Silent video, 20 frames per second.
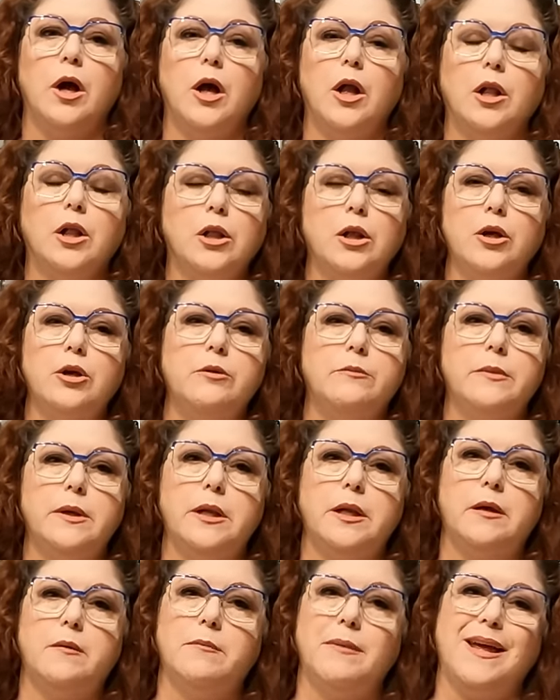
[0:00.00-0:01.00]

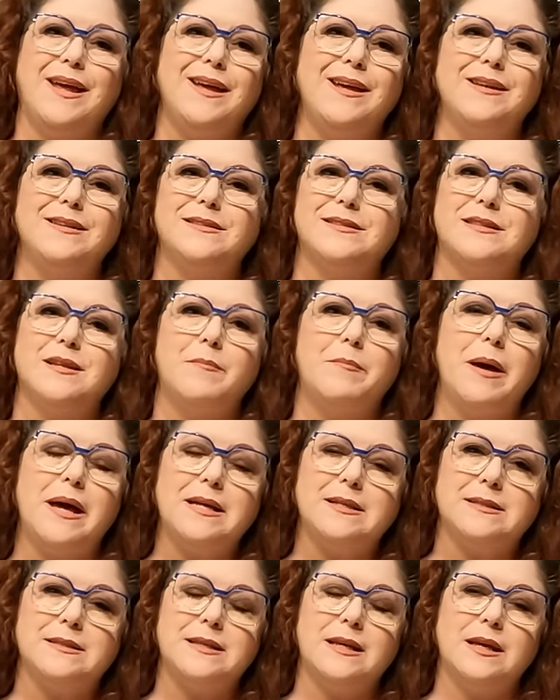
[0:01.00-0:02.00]
aluminum is the
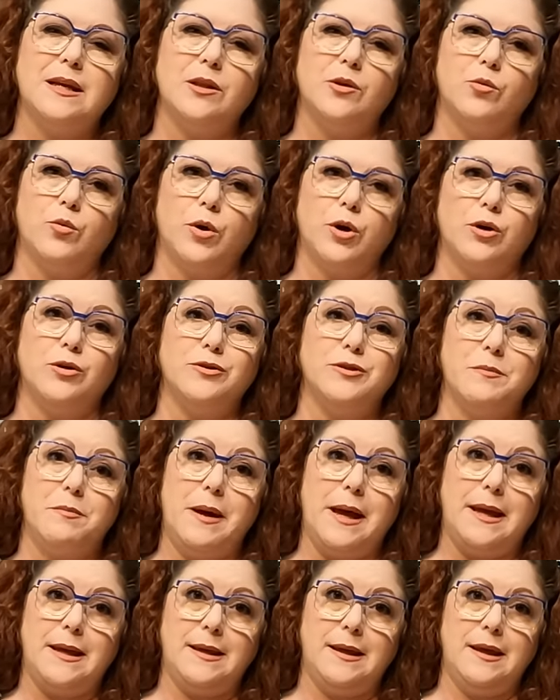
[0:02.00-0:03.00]
best thing in the world to
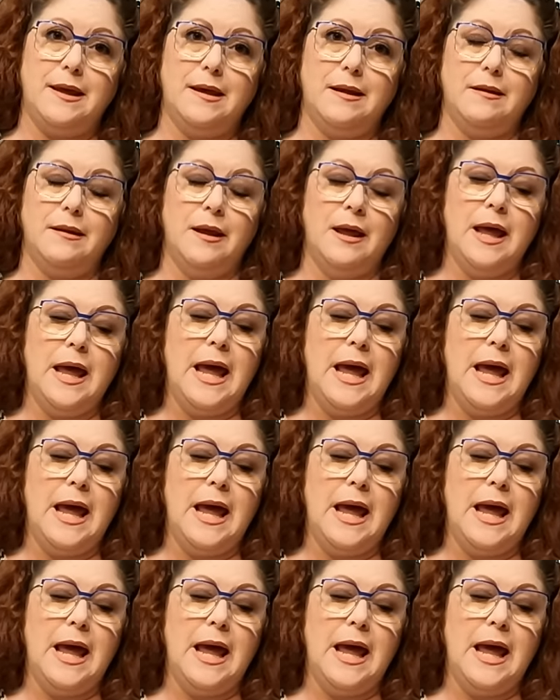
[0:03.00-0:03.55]
bake in.